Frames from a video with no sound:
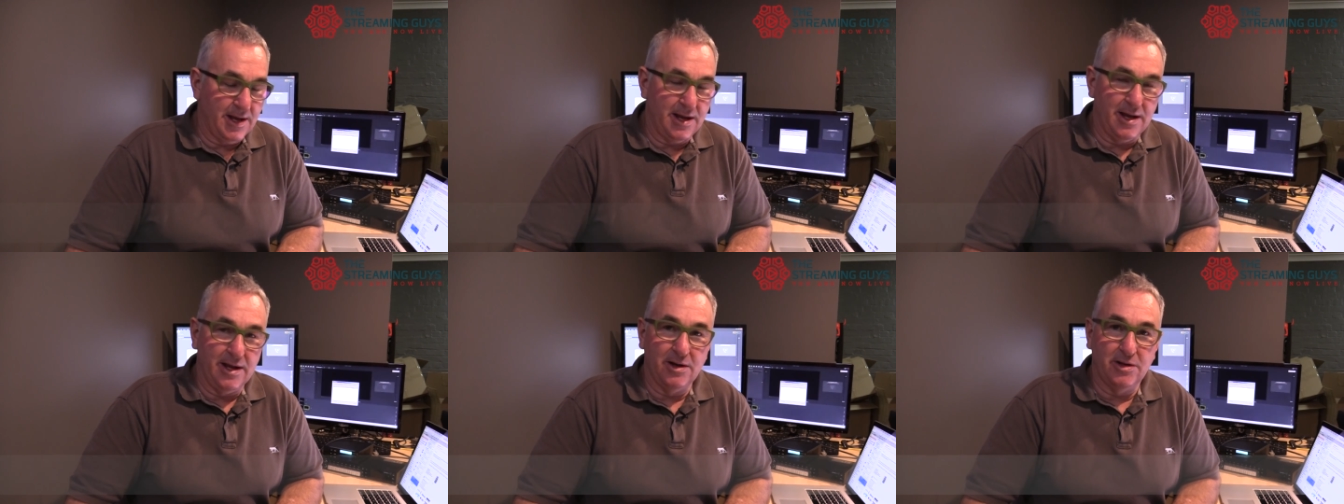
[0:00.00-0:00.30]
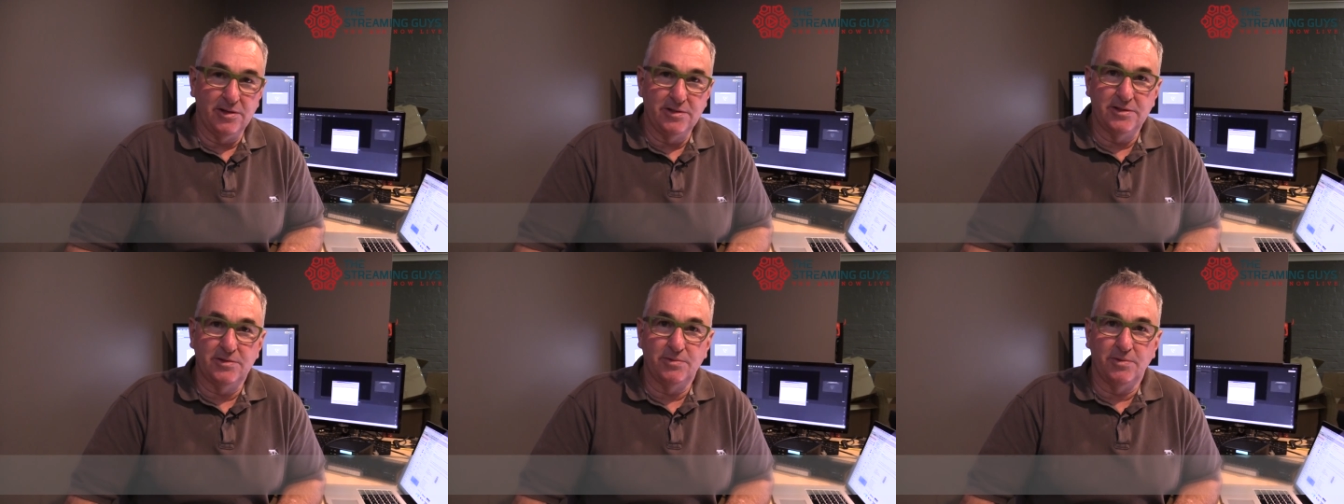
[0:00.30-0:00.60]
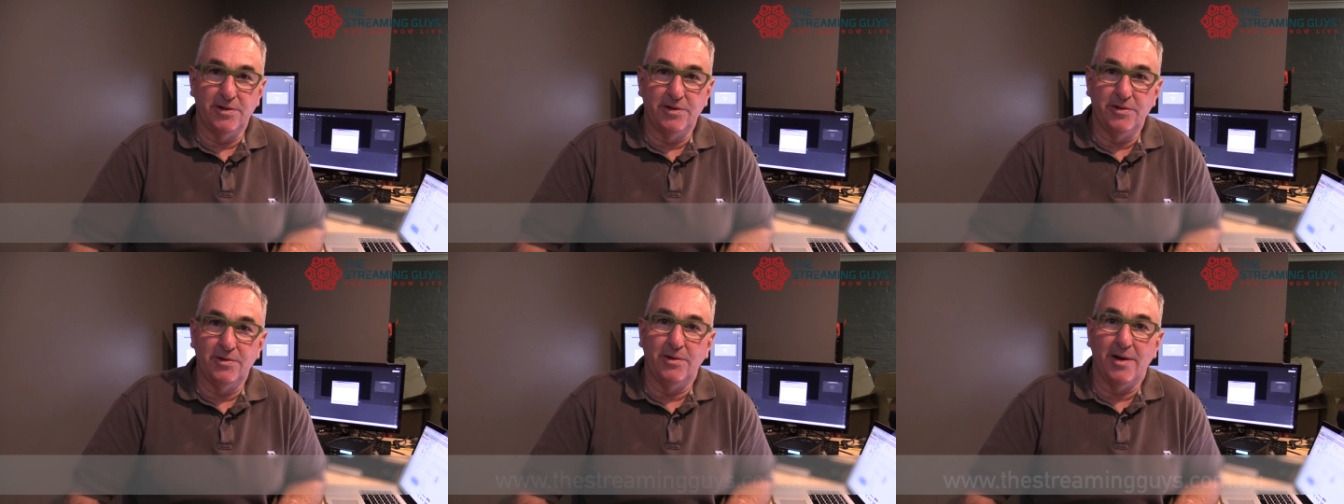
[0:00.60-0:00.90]
and I just
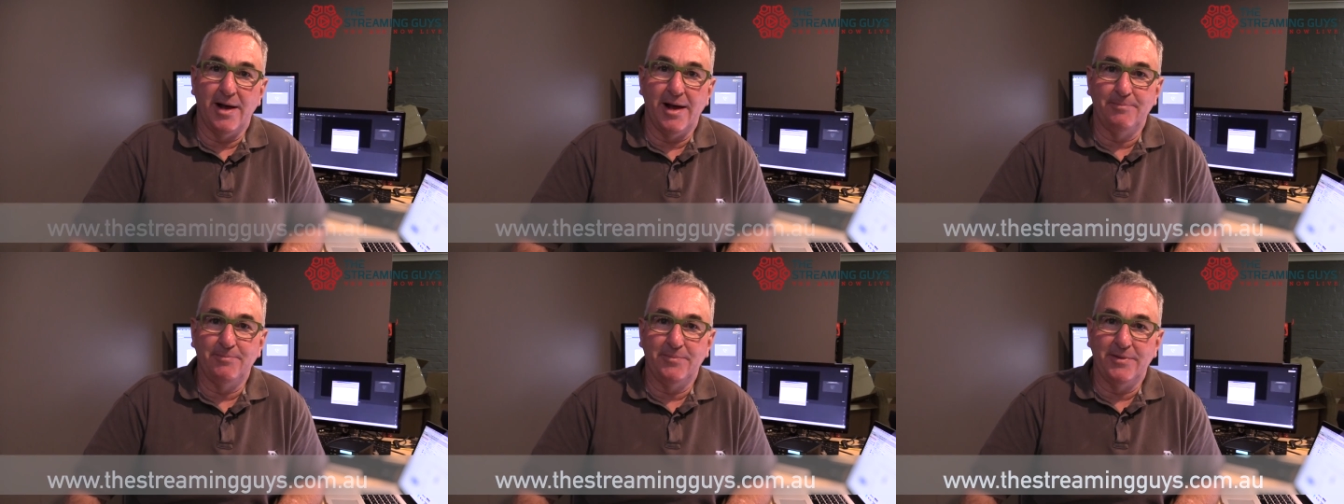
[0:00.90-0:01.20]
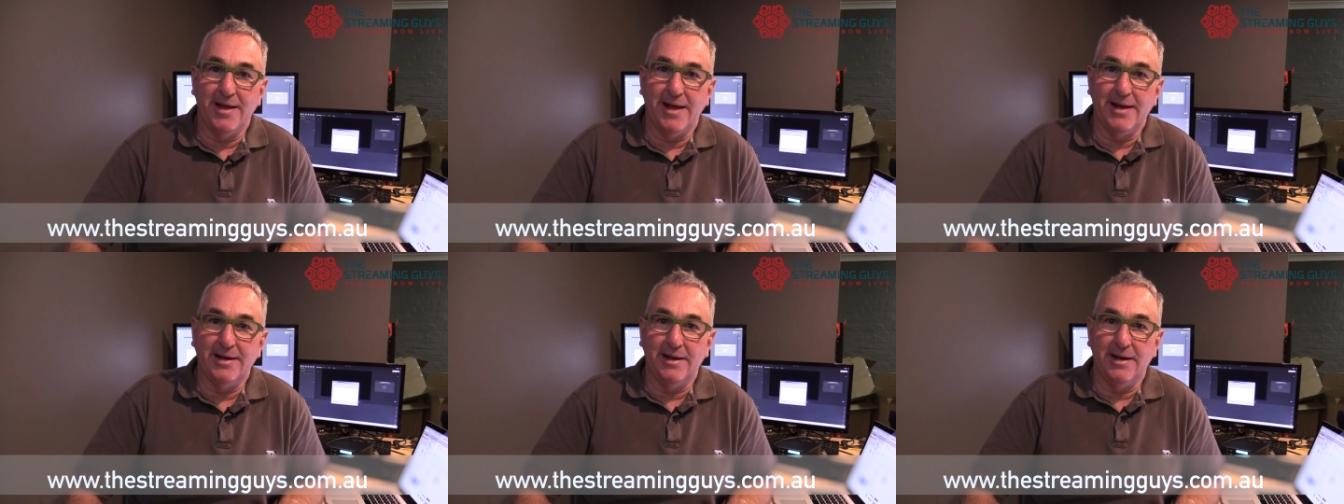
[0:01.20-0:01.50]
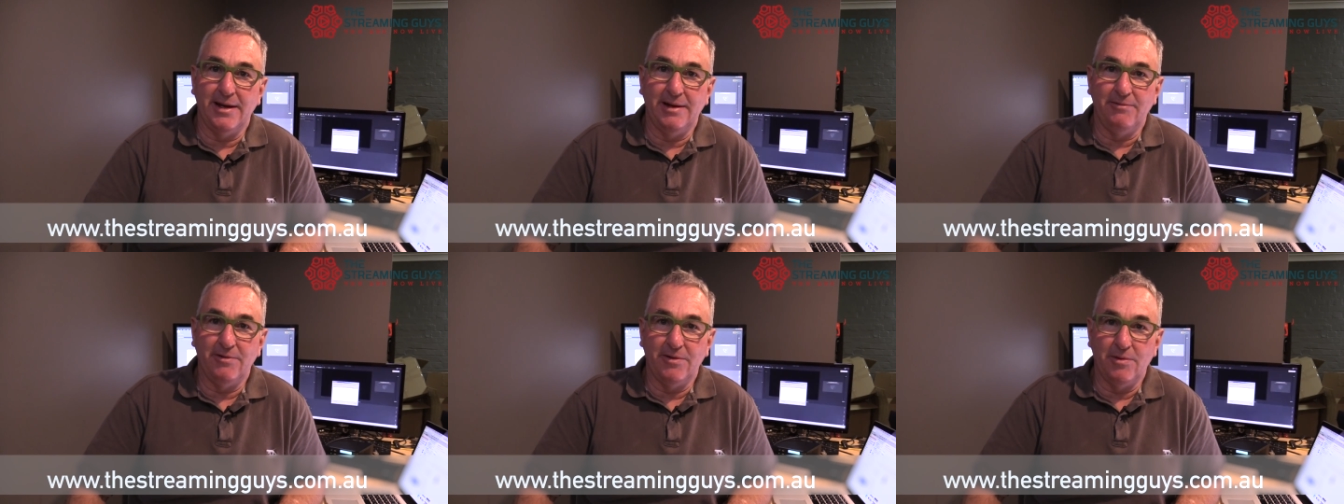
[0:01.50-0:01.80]
wanted to
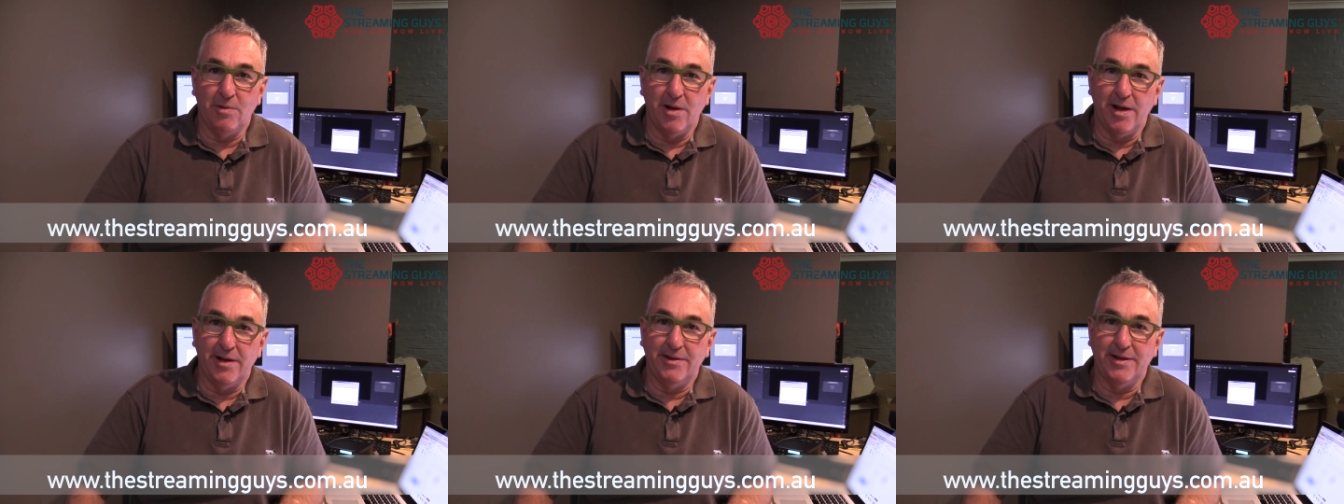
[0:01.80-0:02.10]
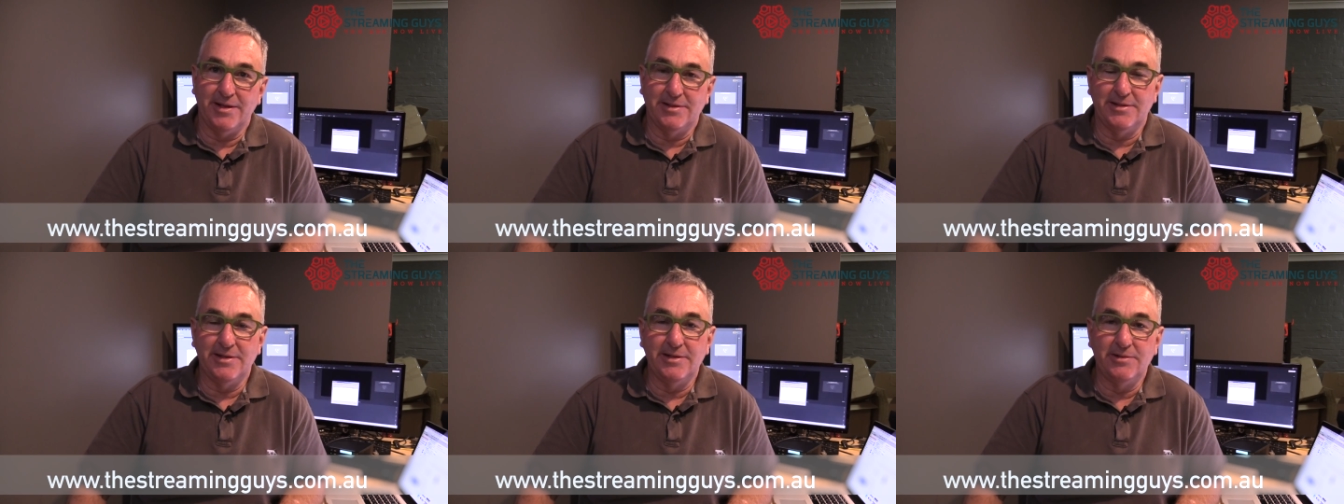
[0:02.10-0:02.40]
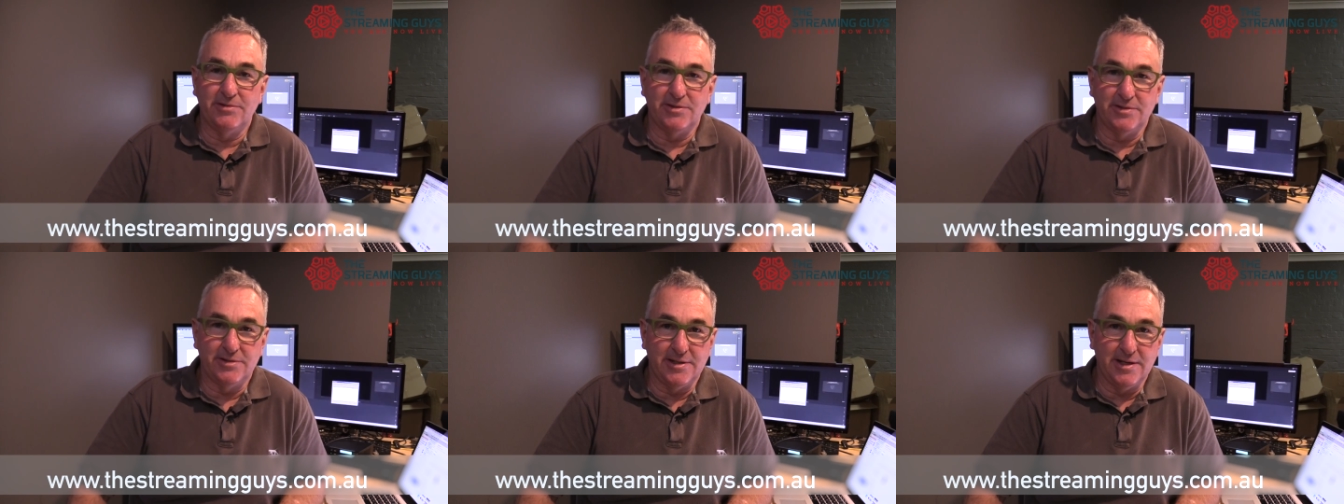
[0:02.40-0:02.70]
update everyone that's
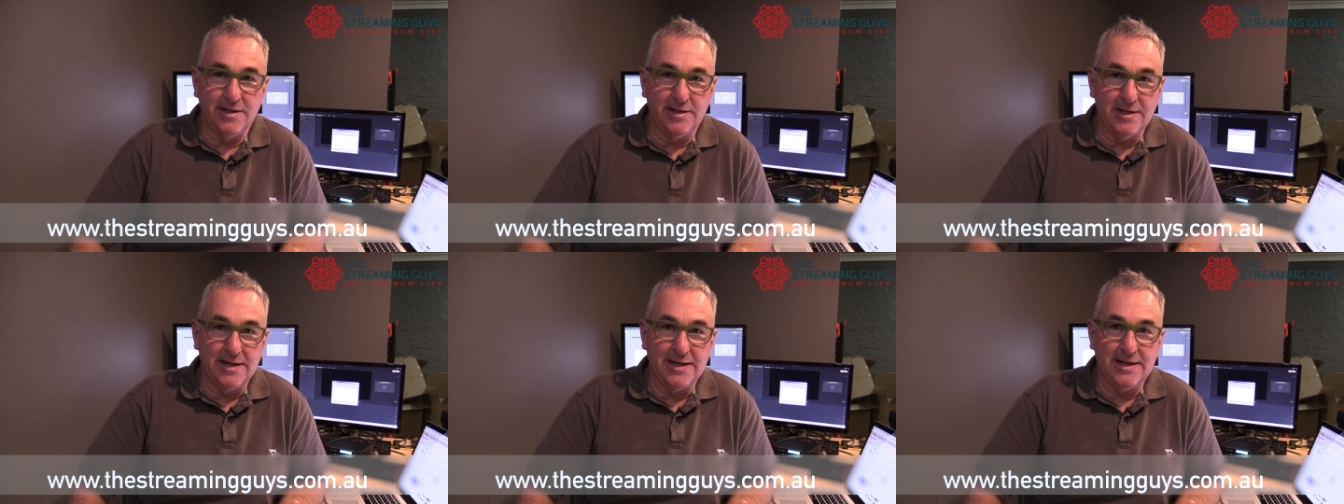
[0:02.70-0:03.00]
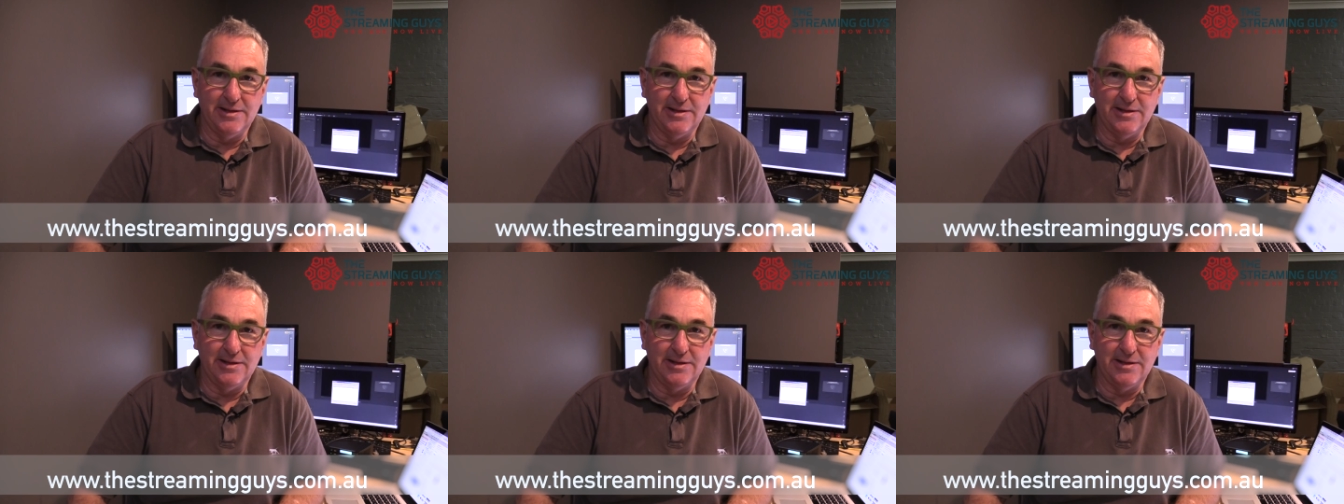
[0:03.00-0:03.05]
interested